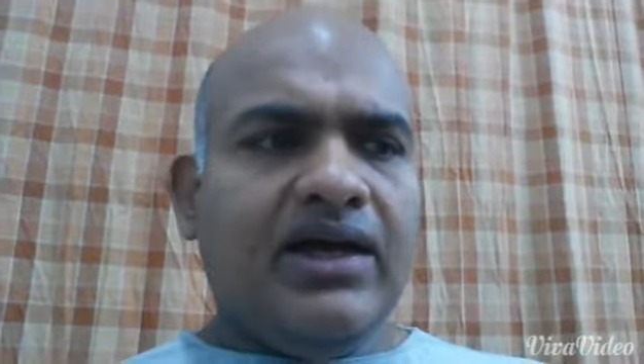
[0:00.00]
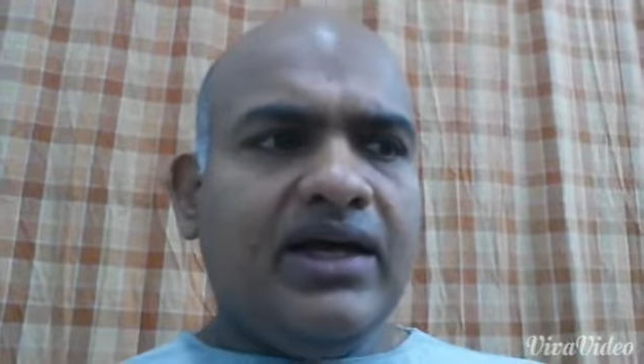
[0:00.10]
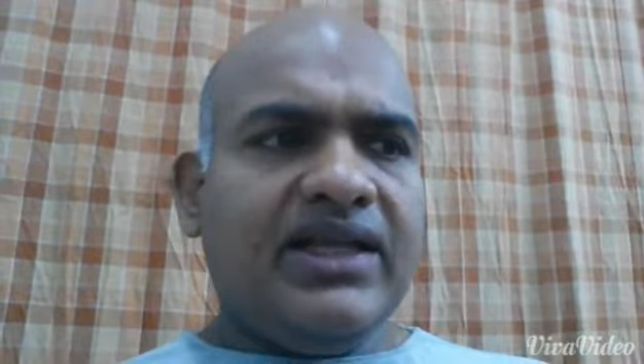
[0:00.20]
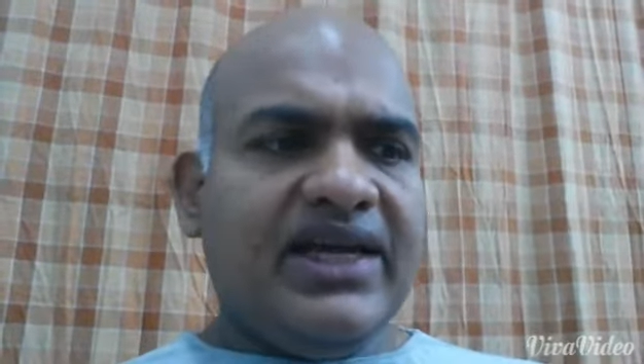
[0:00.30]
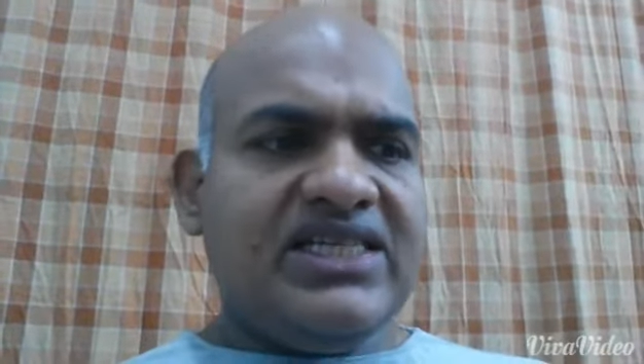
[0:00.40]

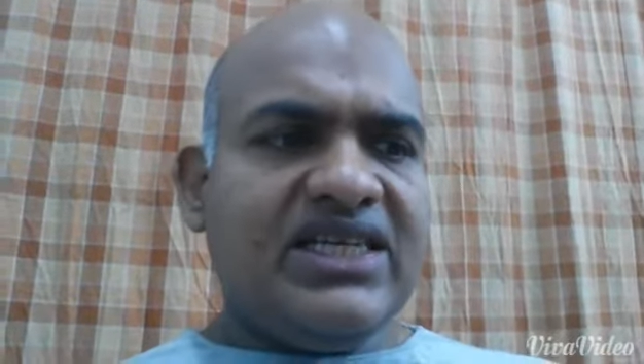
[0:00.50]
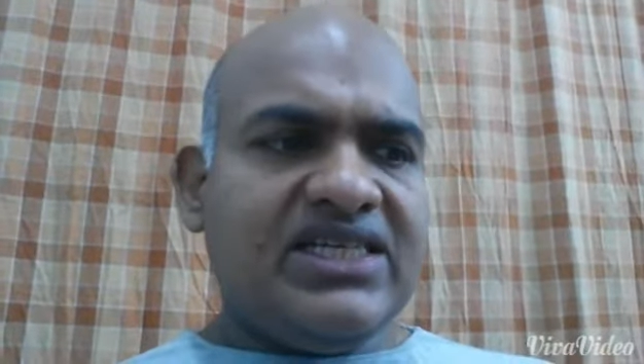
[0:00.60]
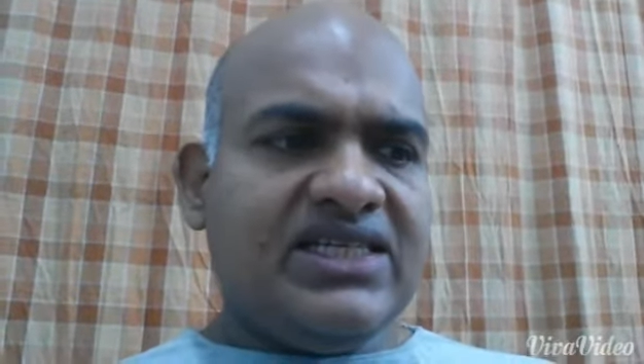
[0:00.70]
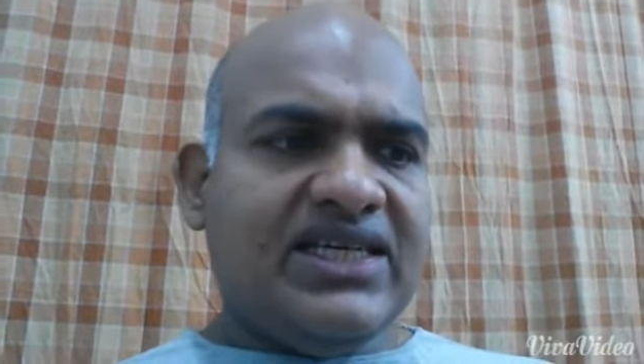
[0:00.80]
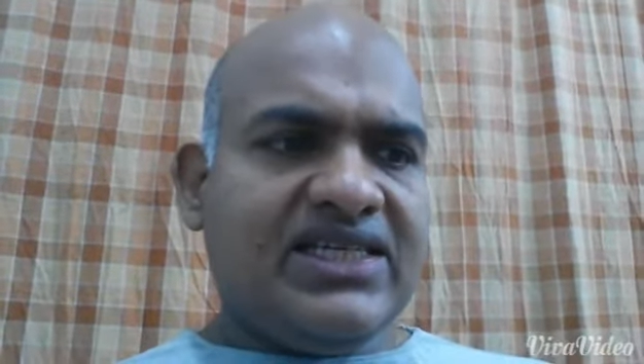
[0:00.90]
The
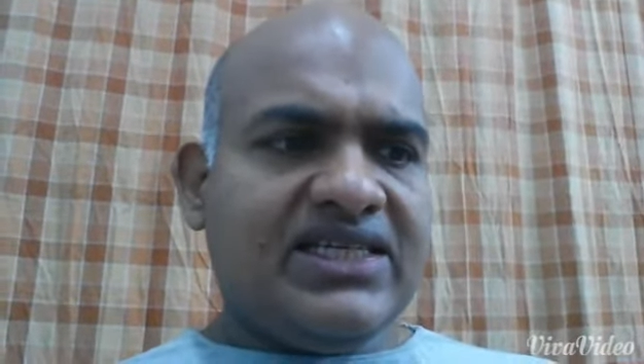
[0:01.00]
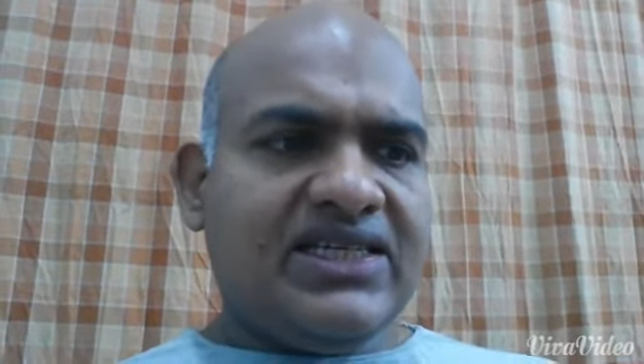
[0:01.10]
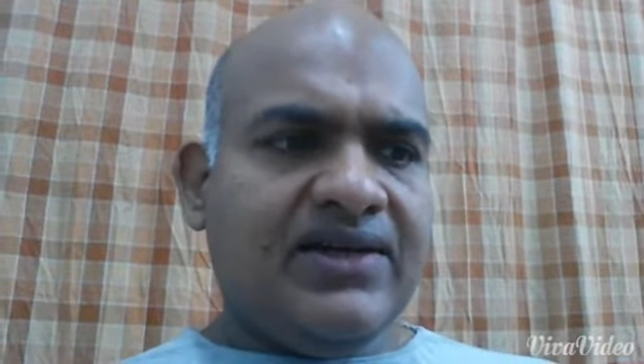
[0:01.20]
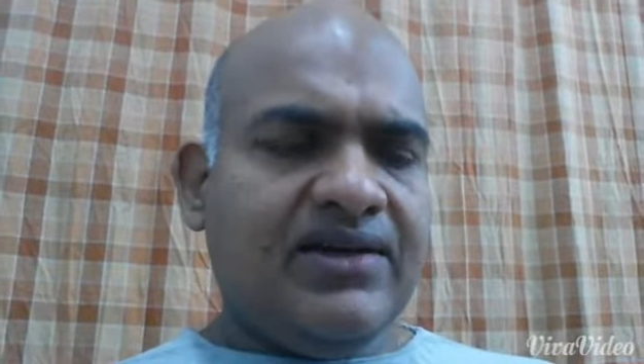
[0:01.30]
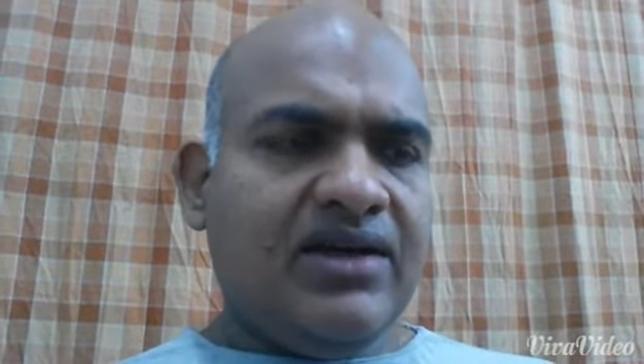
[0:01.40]
reason is
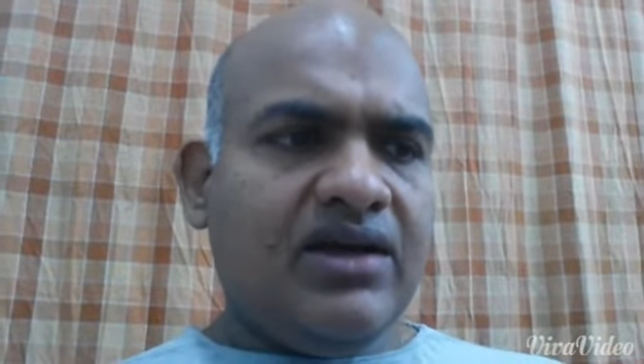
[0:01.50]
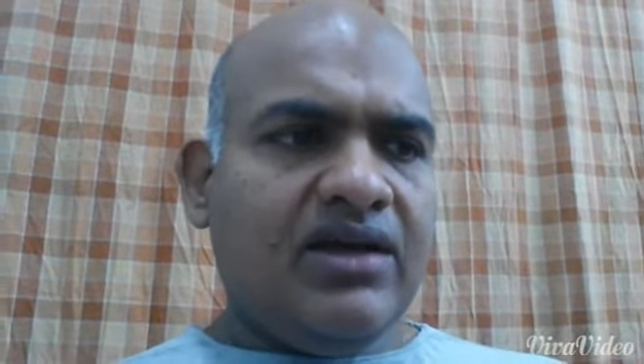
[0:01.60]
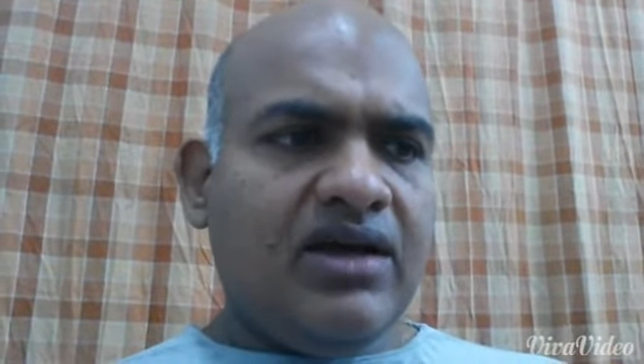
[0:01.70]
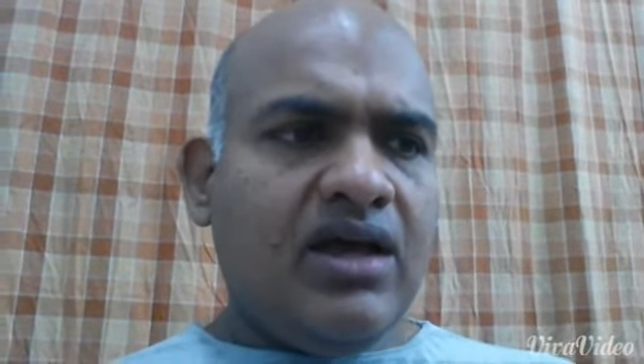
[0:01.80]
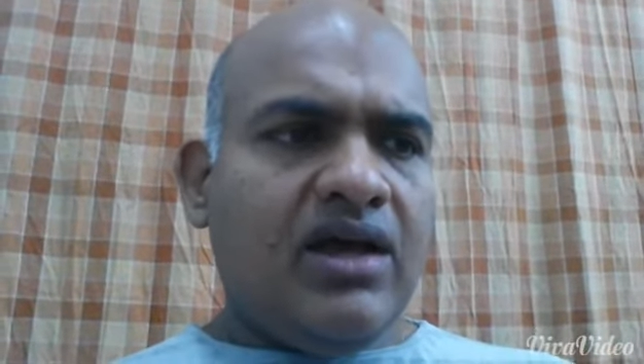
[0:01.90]
this:
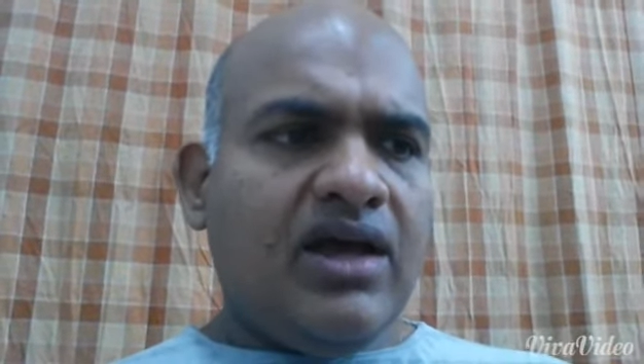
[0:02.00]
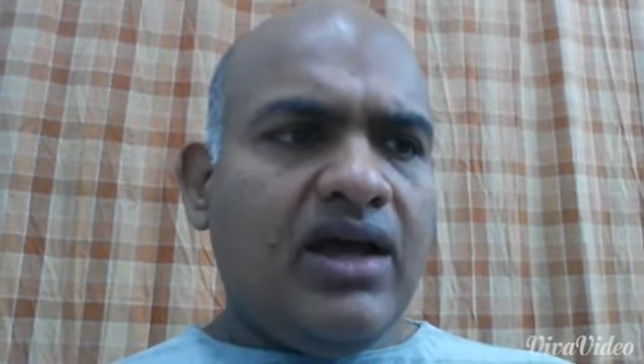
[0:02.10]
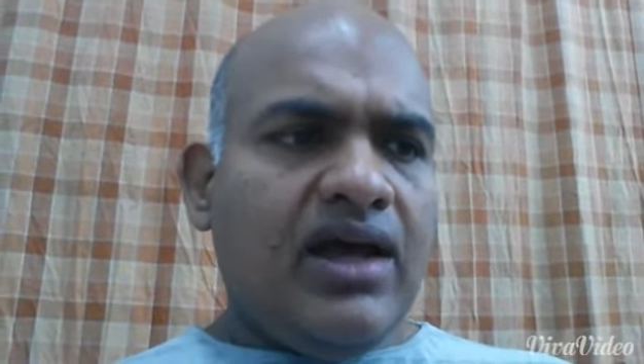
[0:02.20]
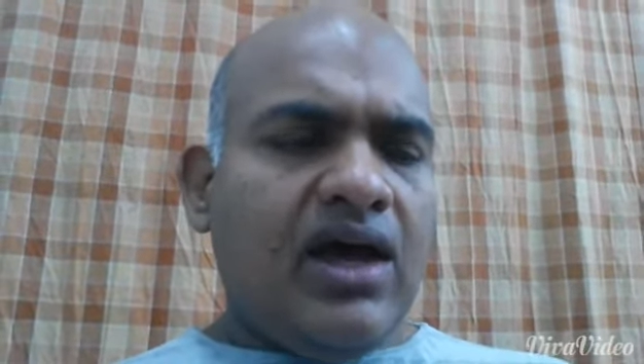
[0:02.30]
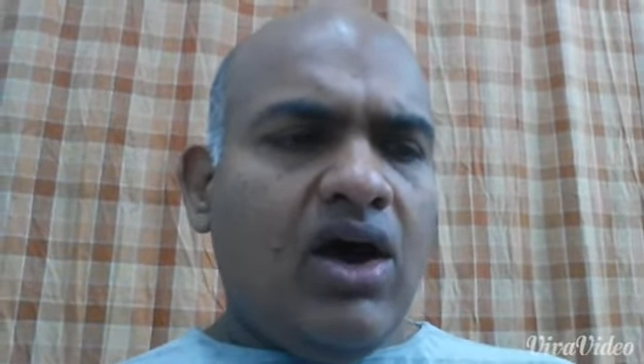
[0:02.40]

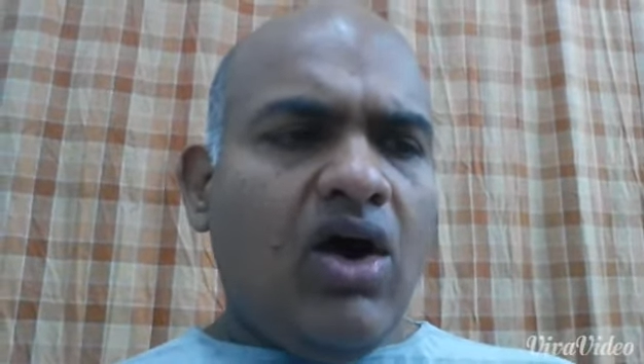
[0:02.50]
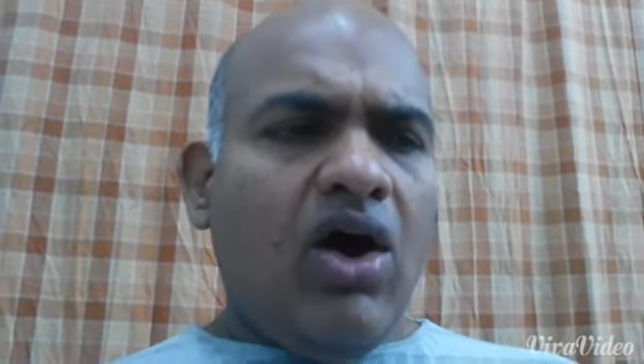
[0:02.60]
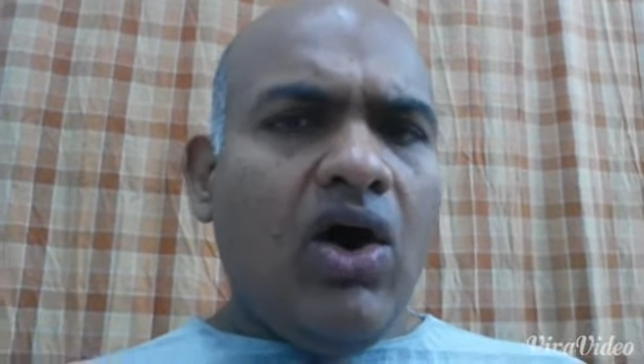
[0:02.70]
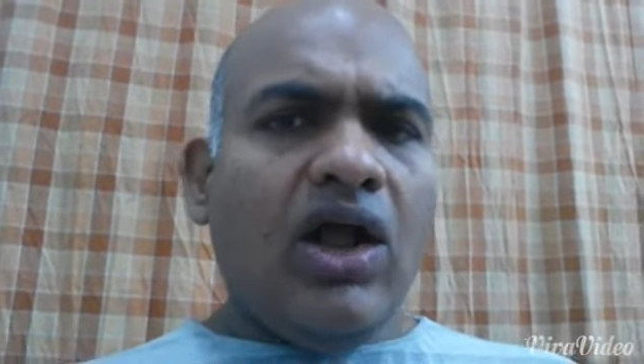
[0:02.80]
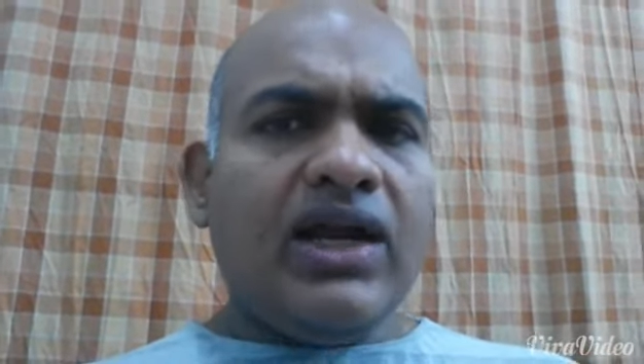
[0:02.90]

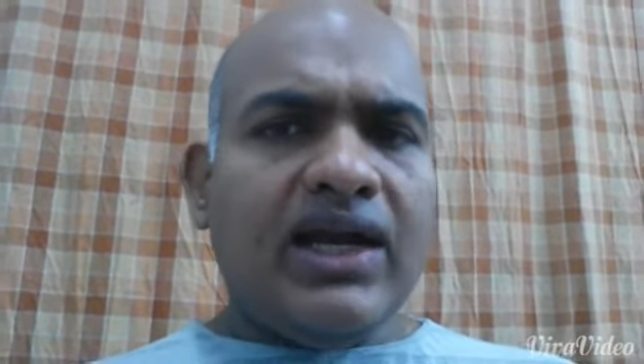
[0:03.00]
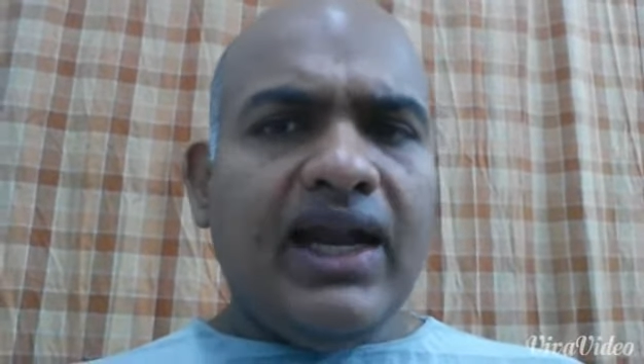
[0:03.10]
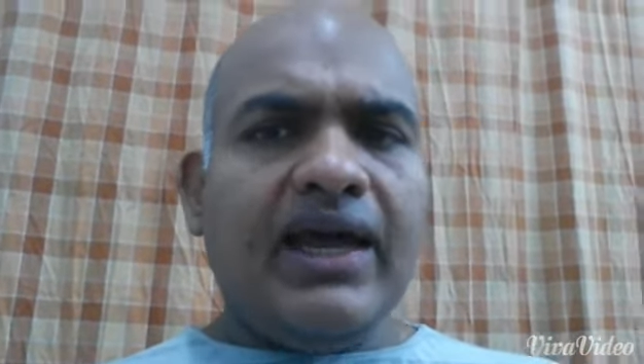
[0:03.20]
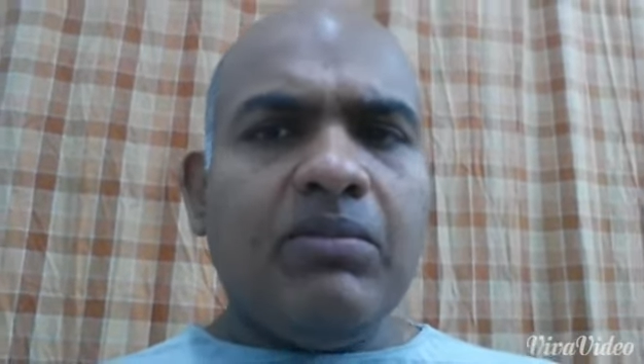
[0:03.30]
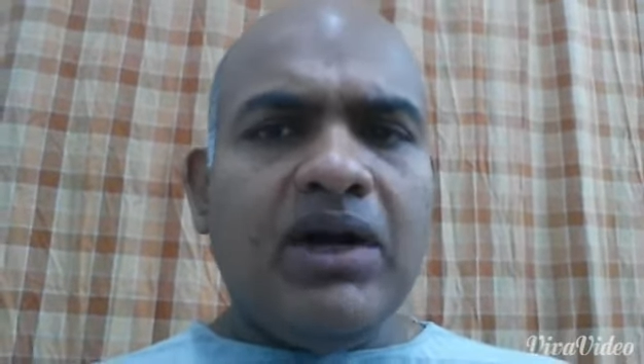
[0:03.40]
all
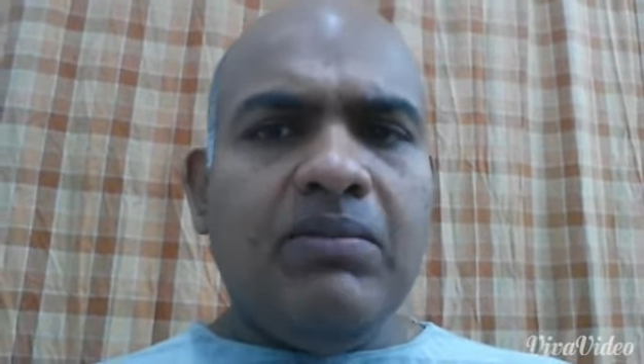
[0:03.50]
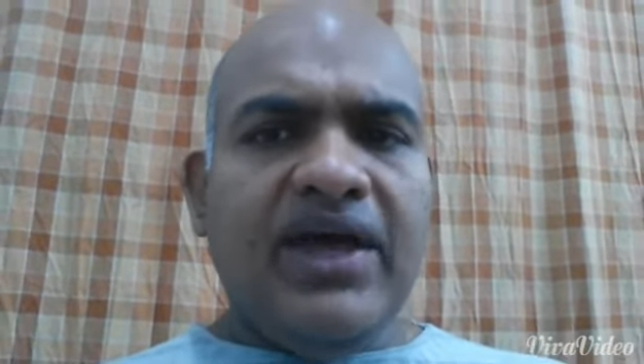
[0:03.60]
reliable